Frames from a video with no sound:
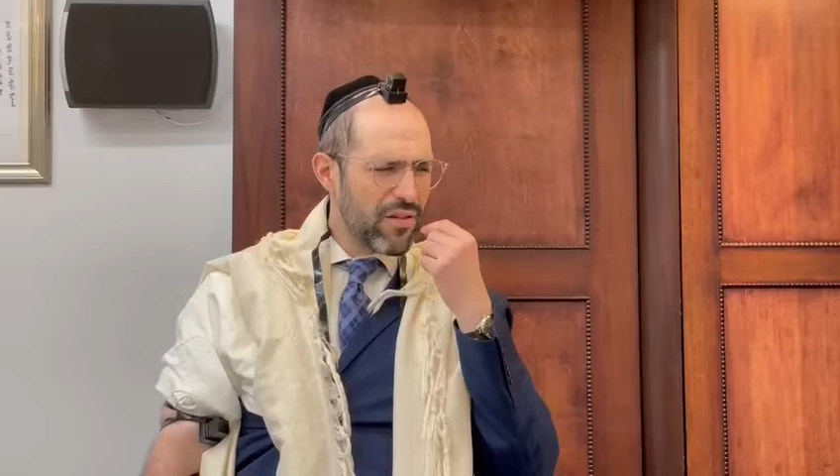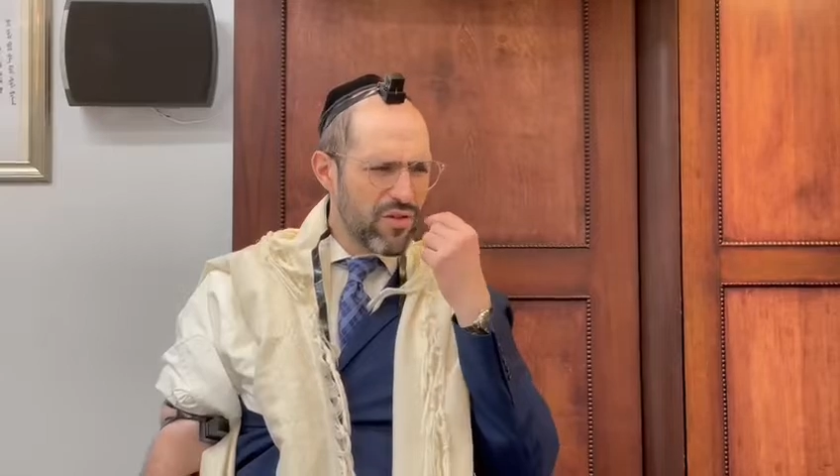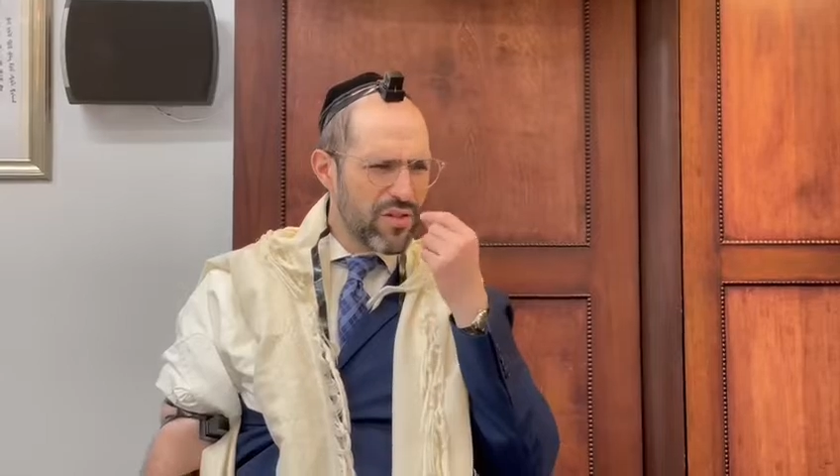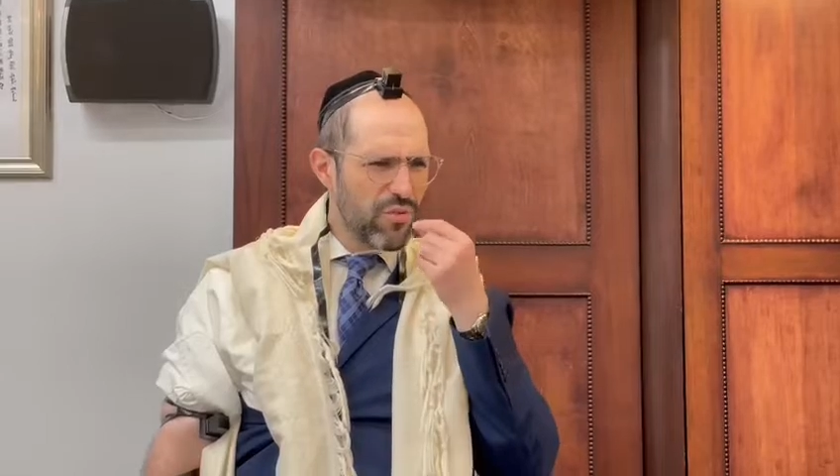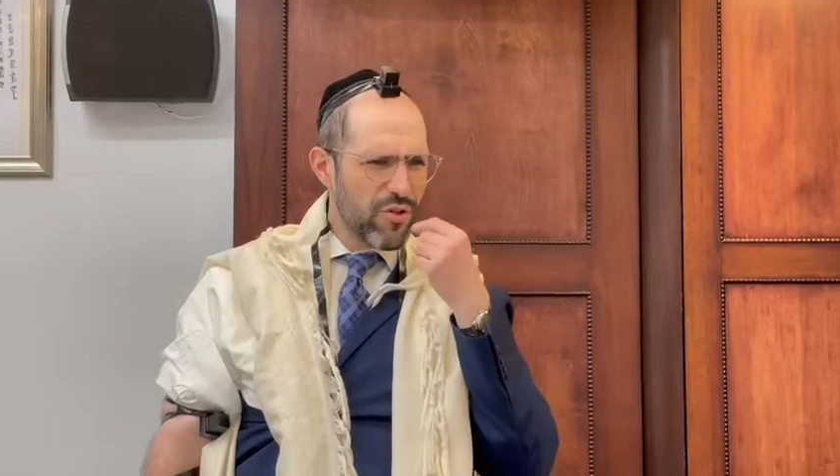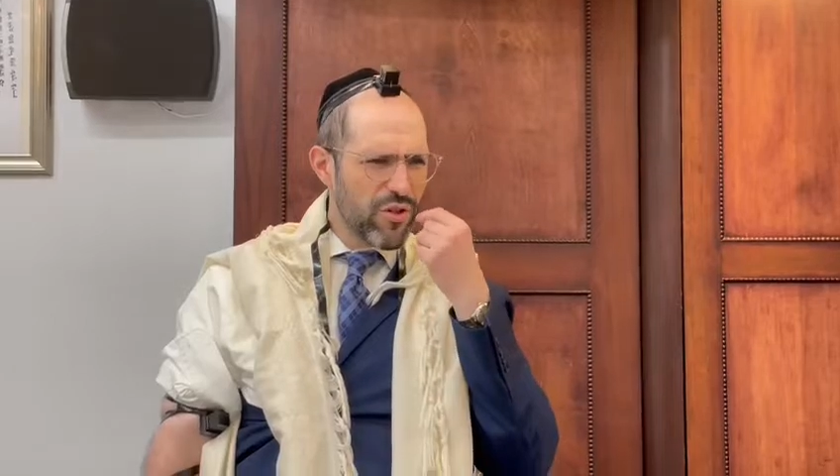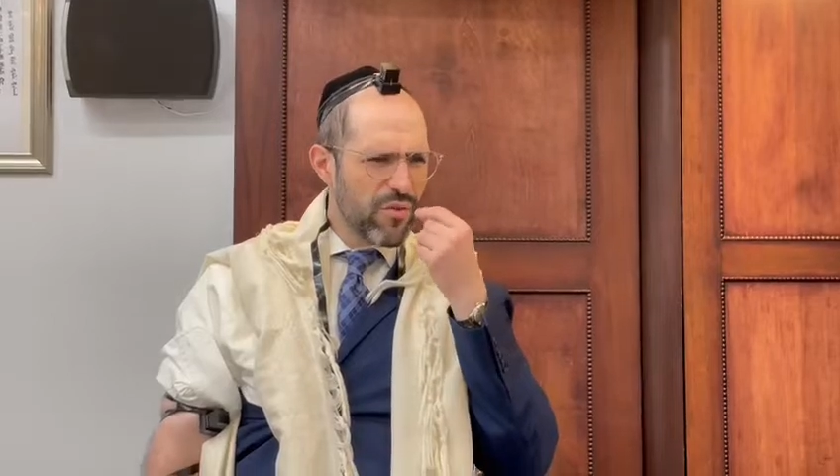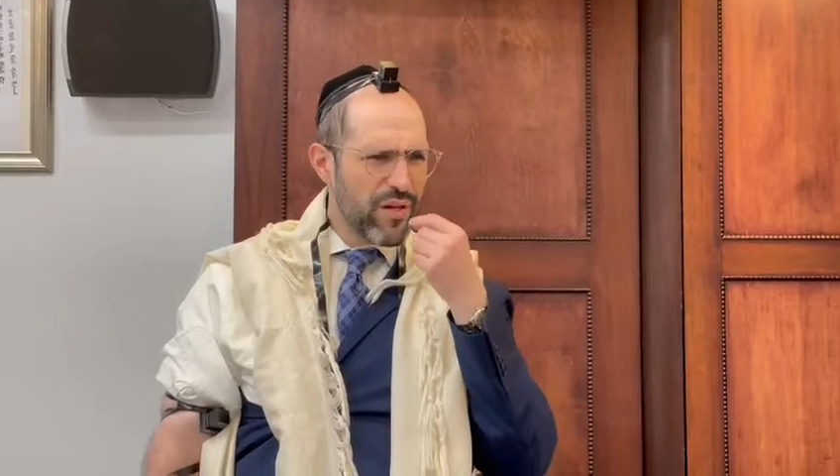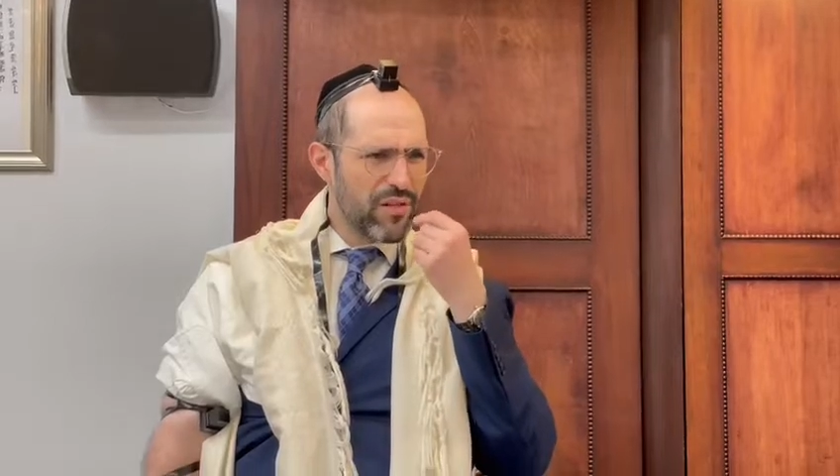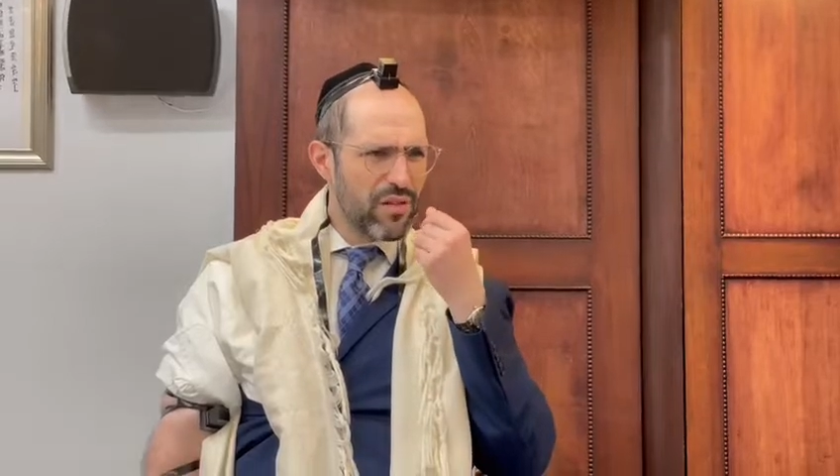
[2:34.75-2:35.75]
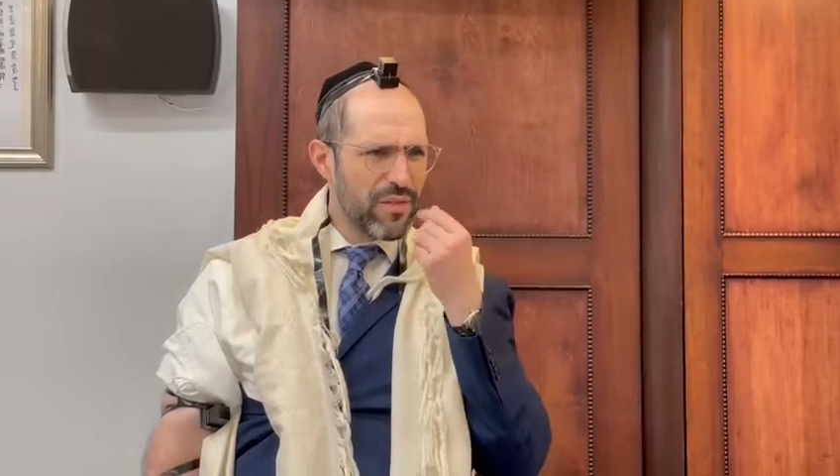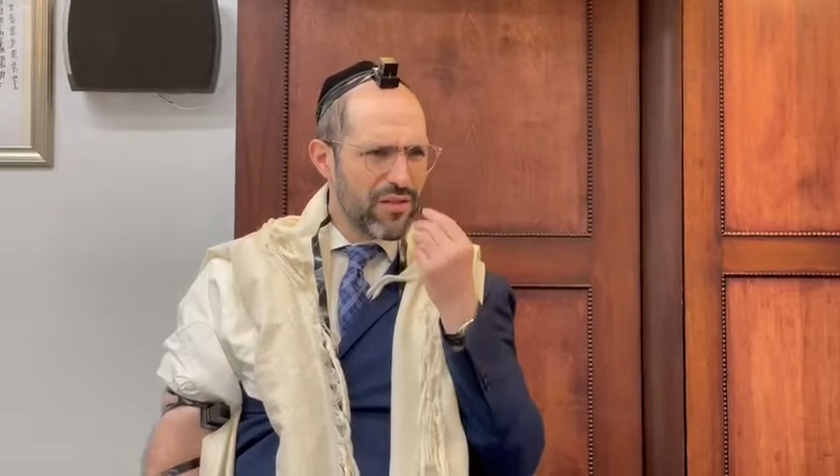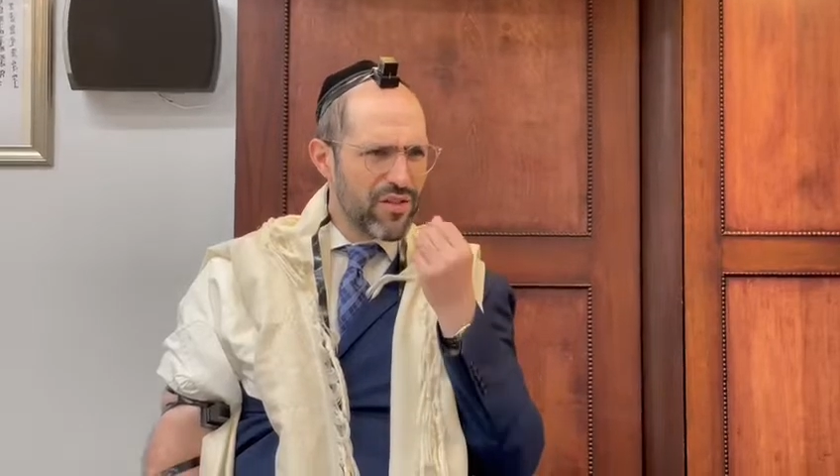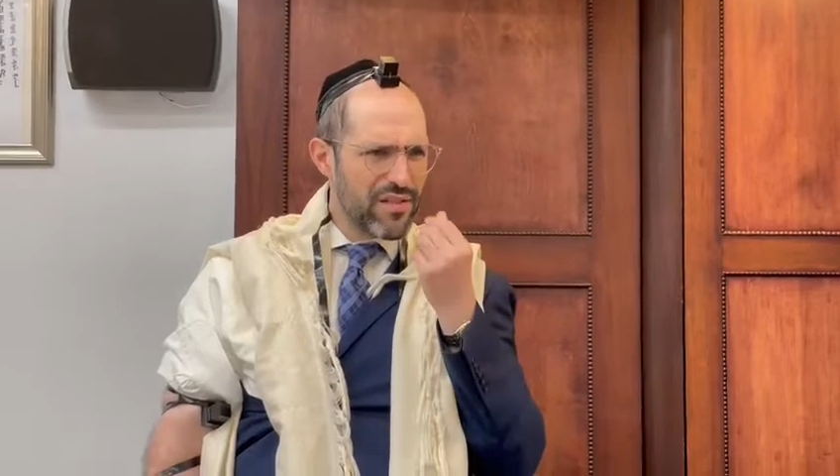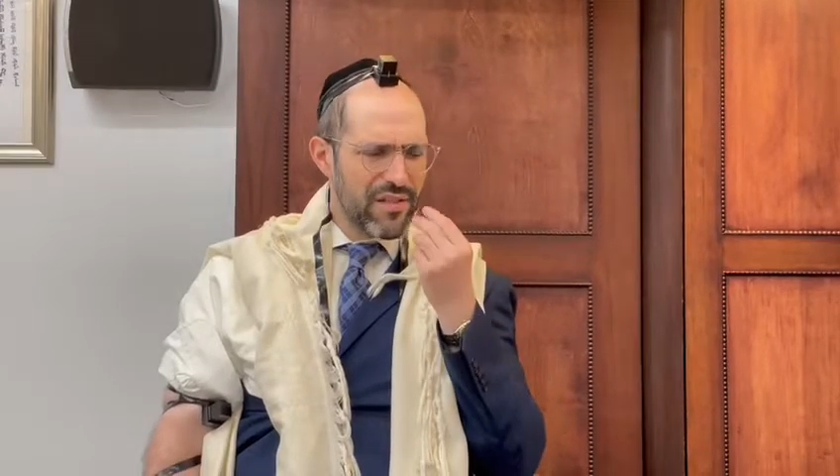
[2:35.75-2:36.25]
you just swish it around a little bit
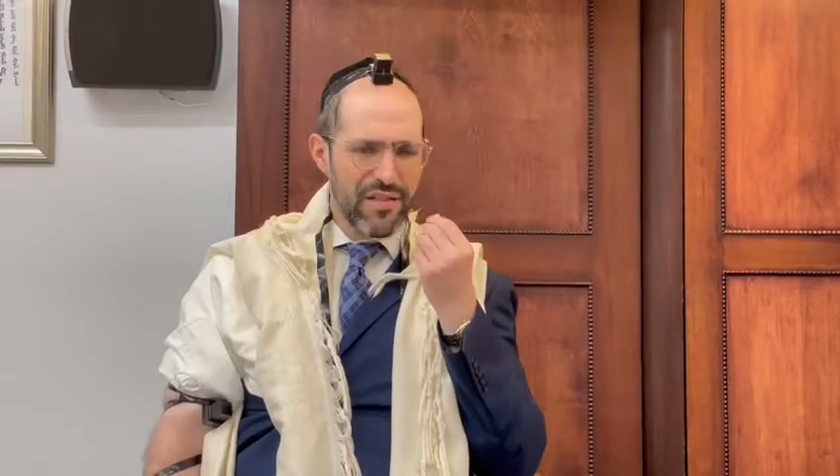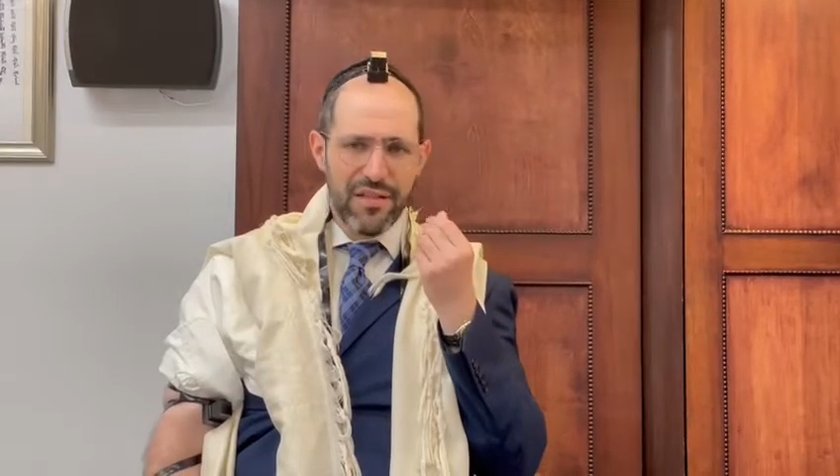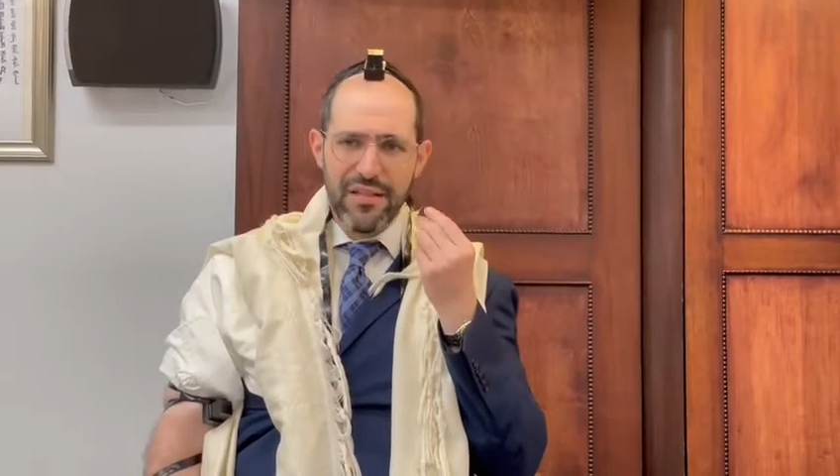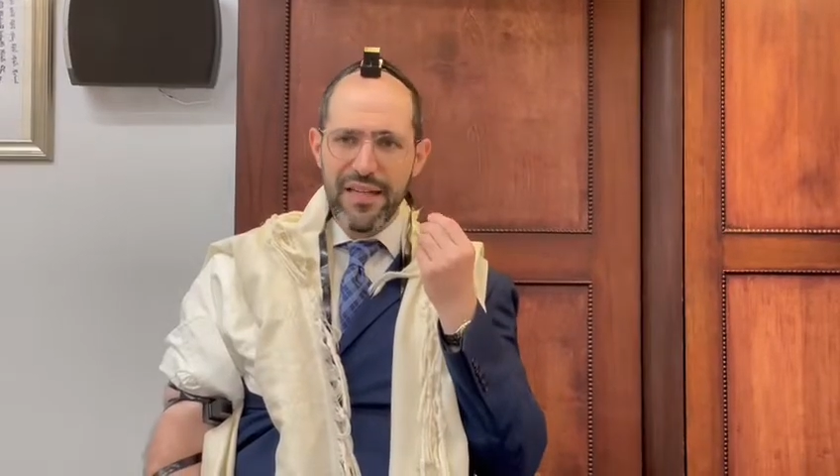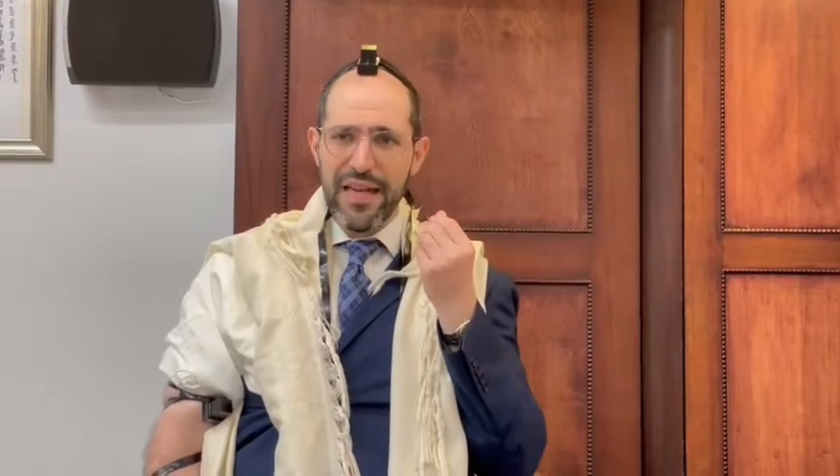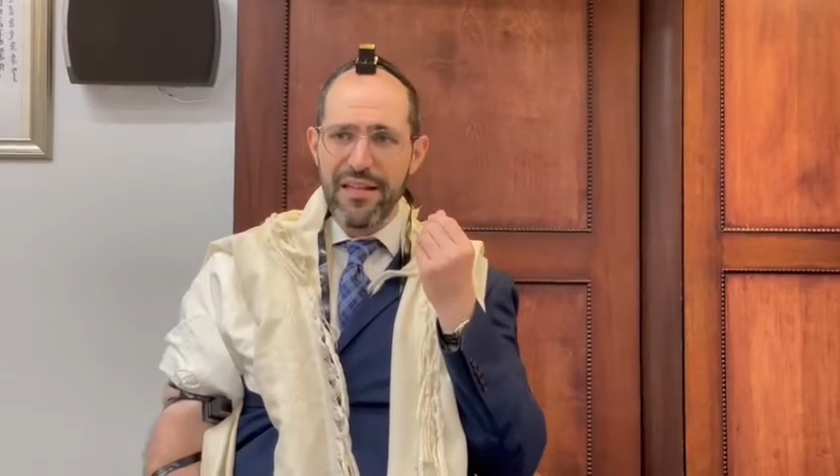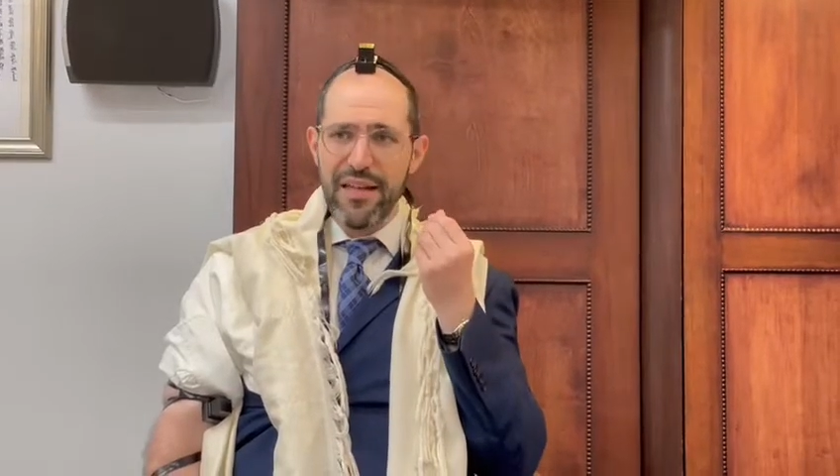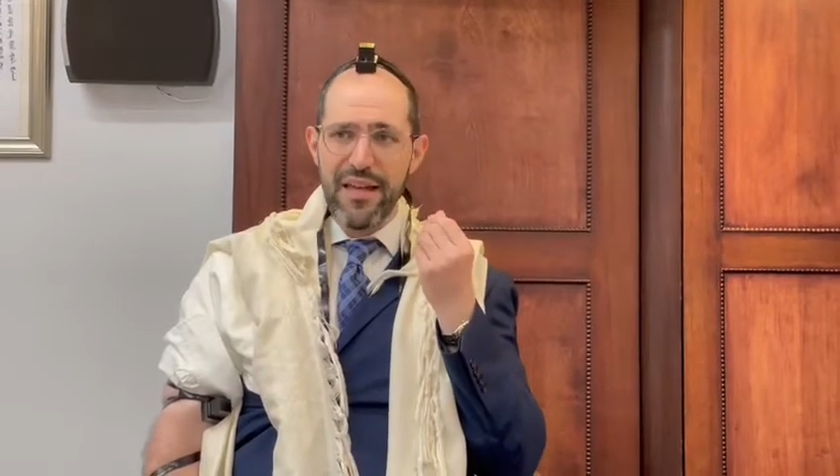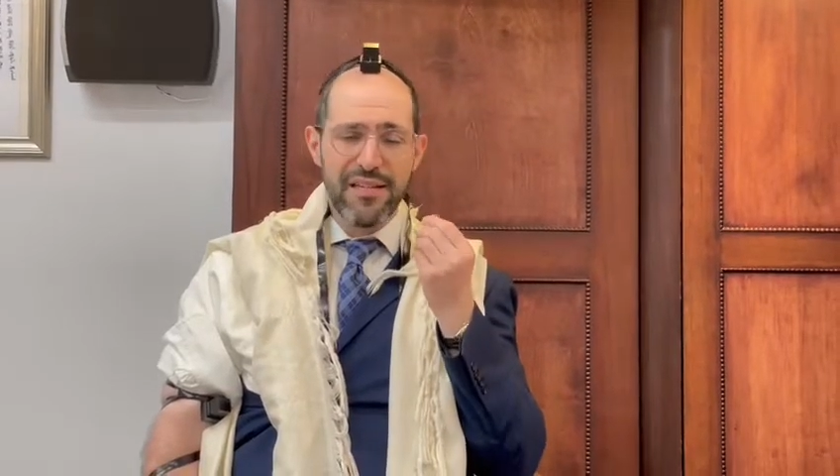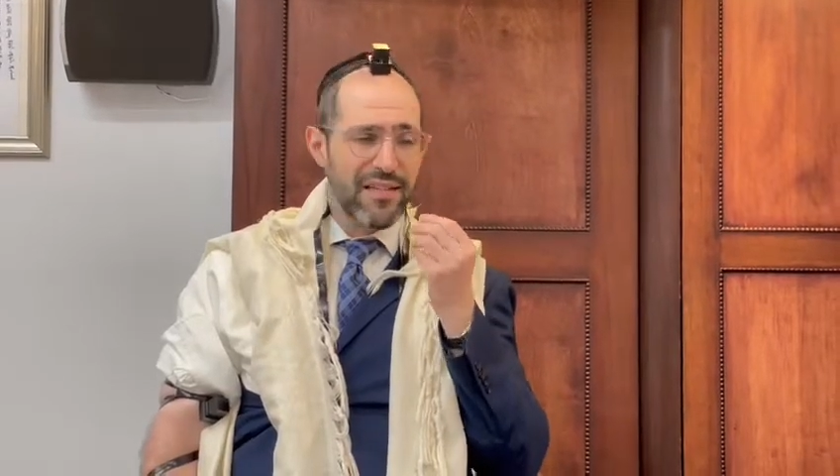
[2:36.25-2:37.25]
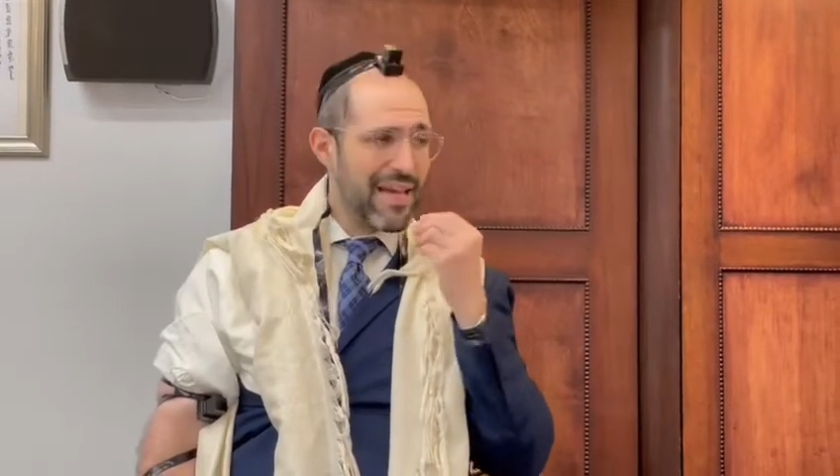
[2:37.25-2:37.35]
to get a taste,